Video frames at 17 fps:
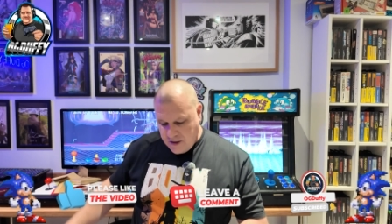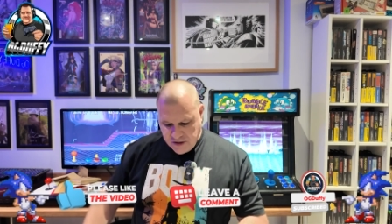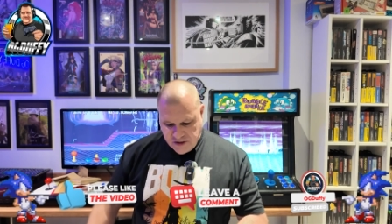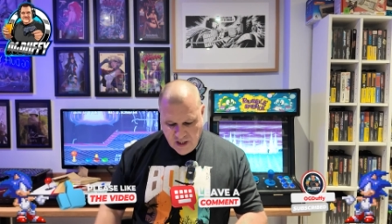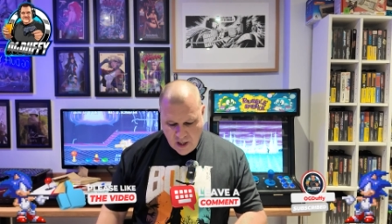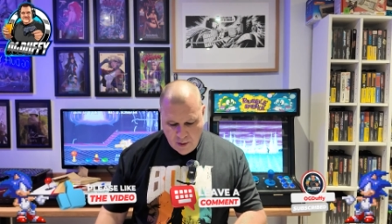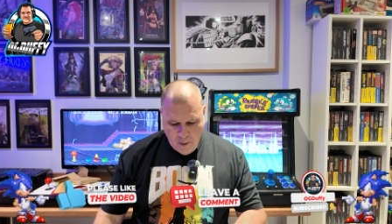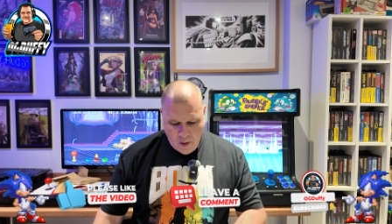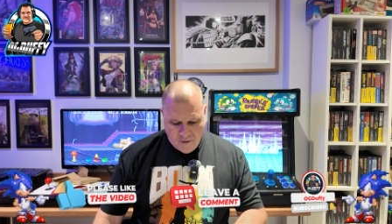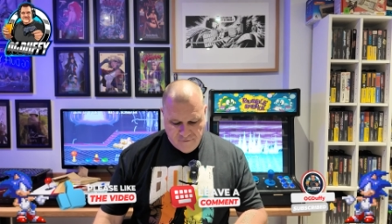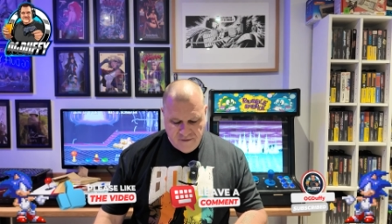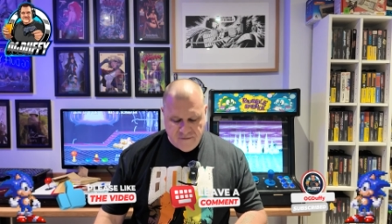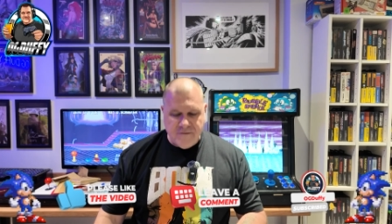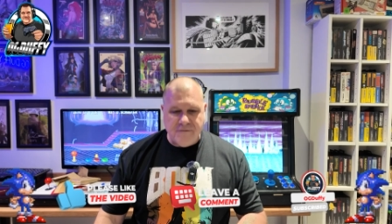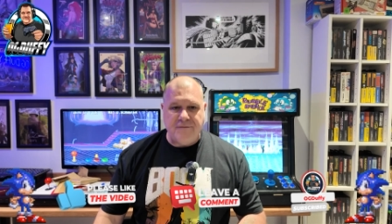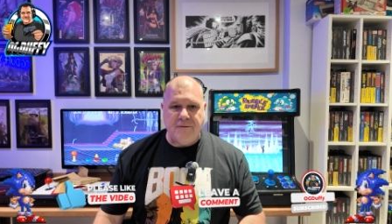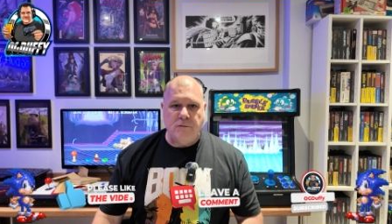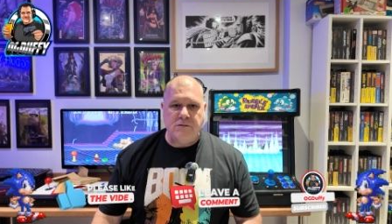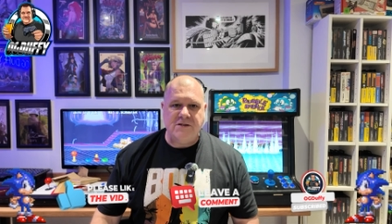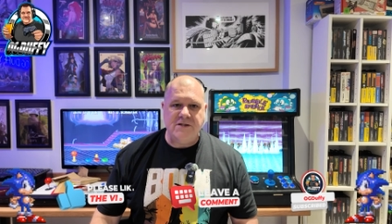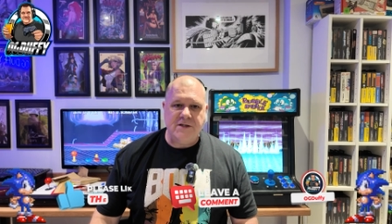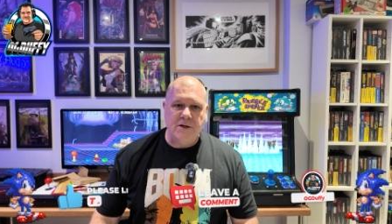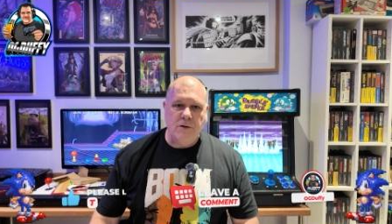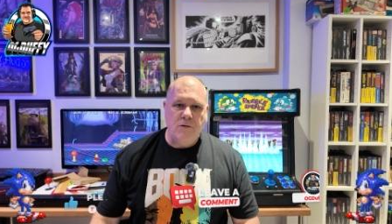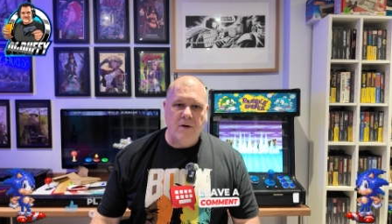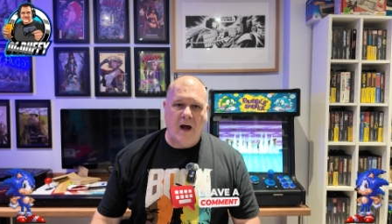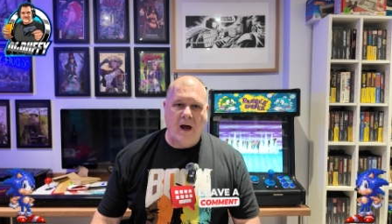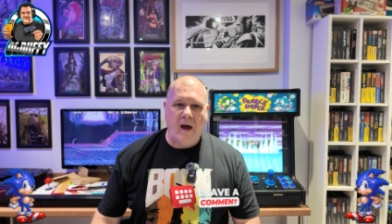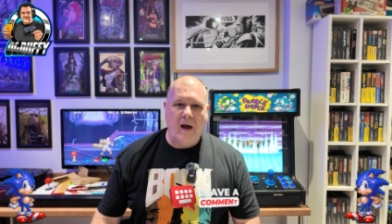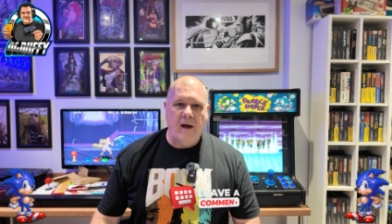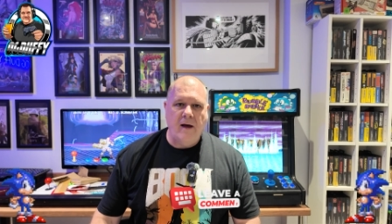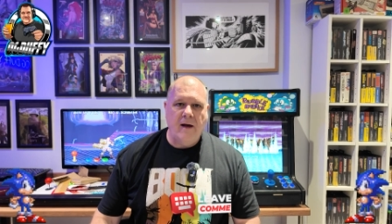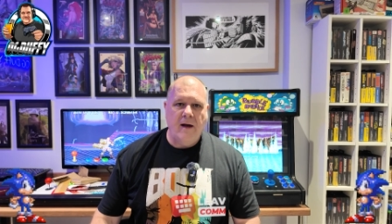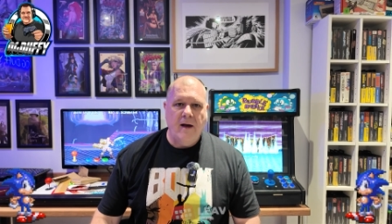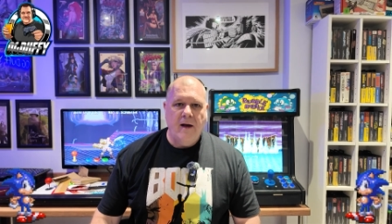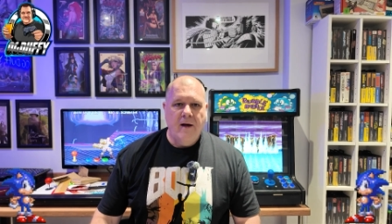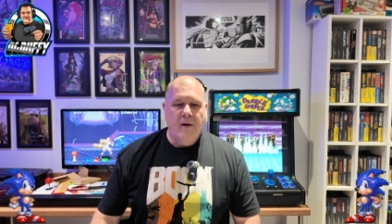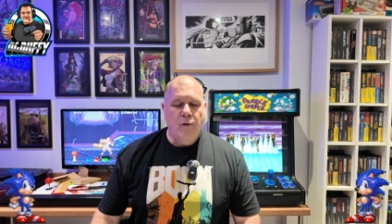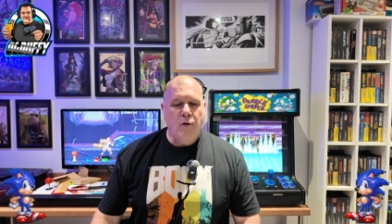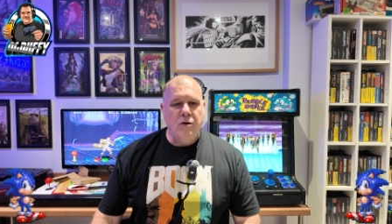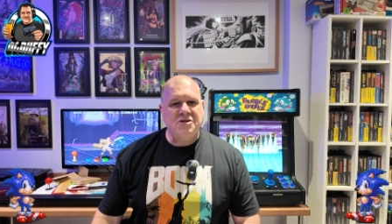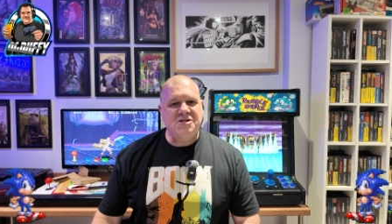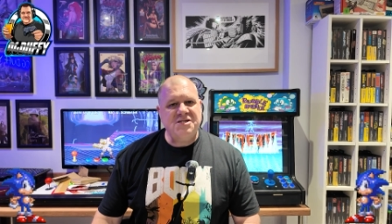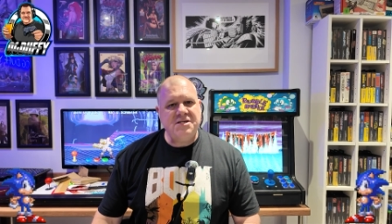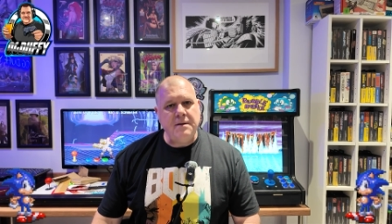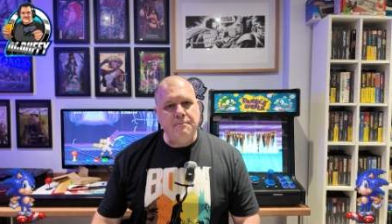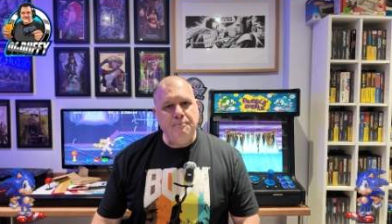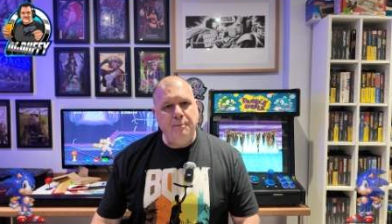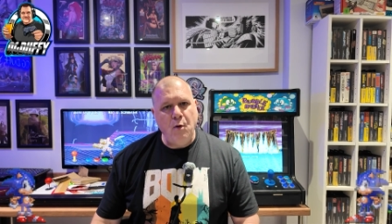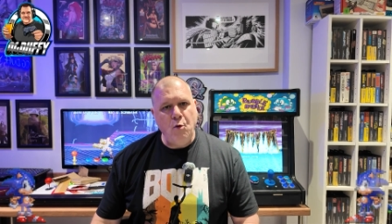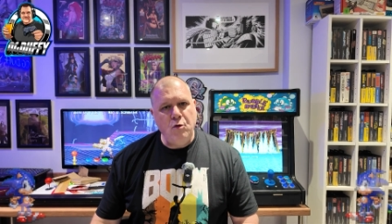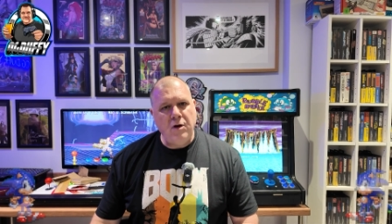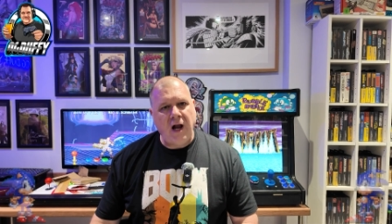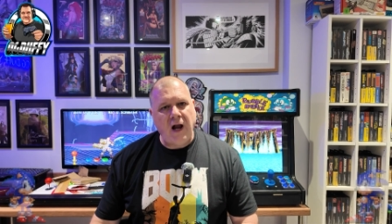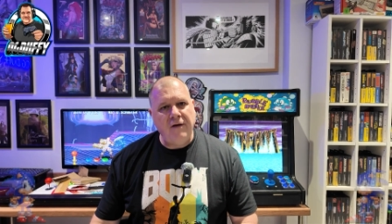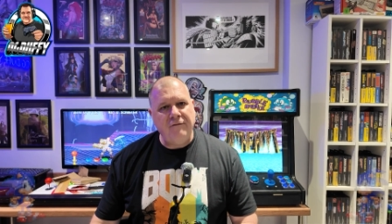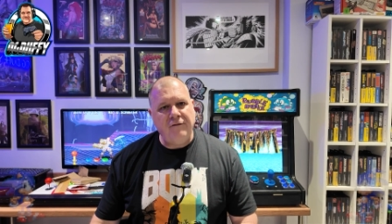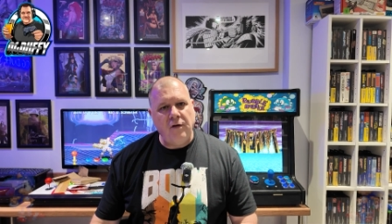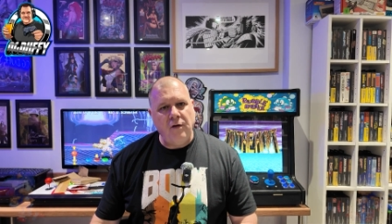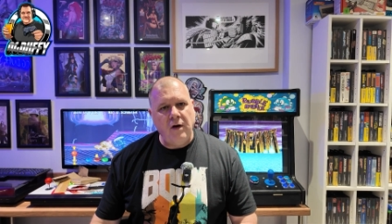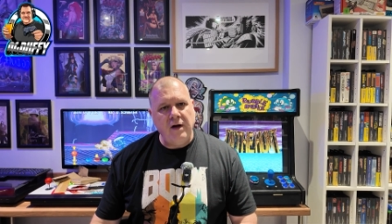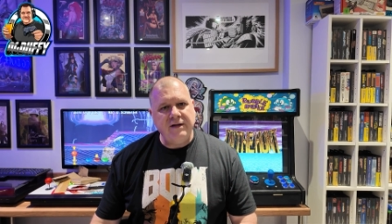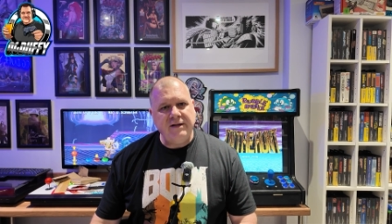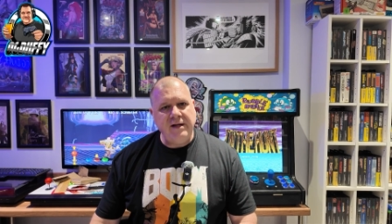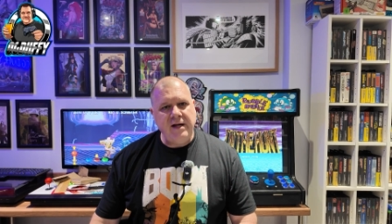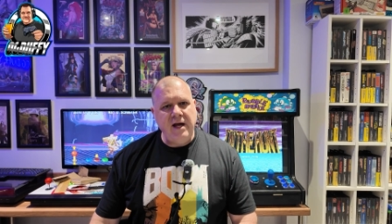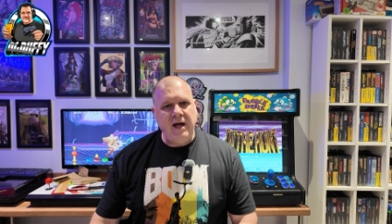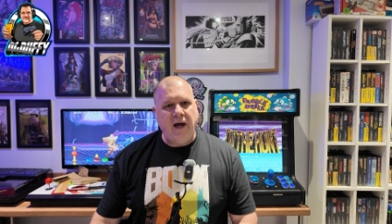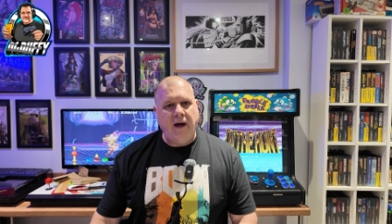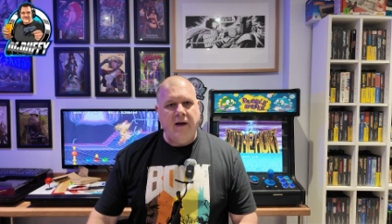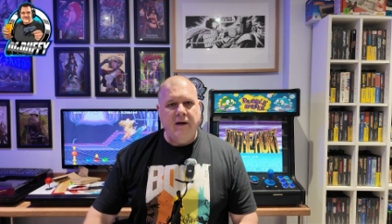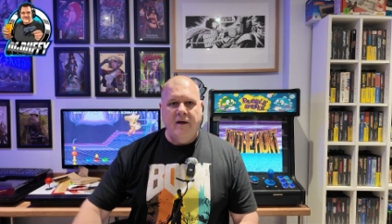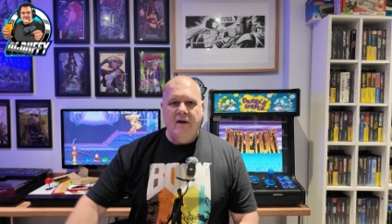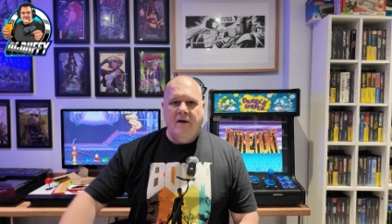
Do you know what? I've never thought to do that. What a simple, clever idea.